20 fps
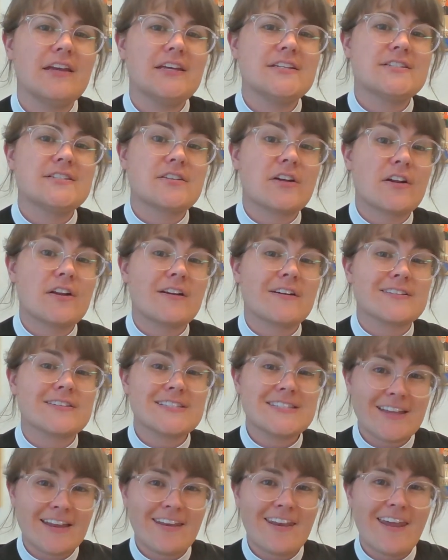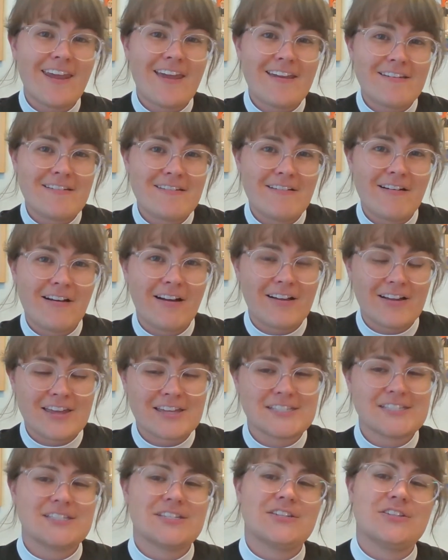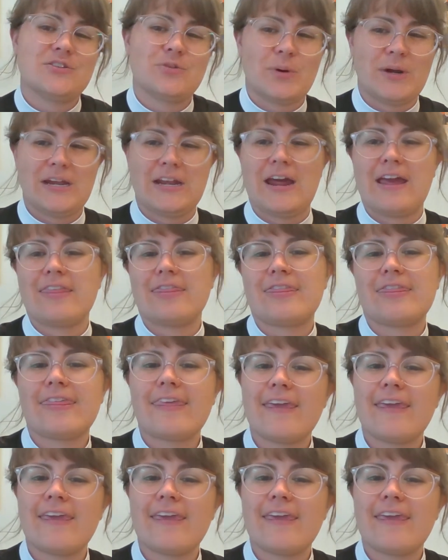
starting on Sunday, August 29th.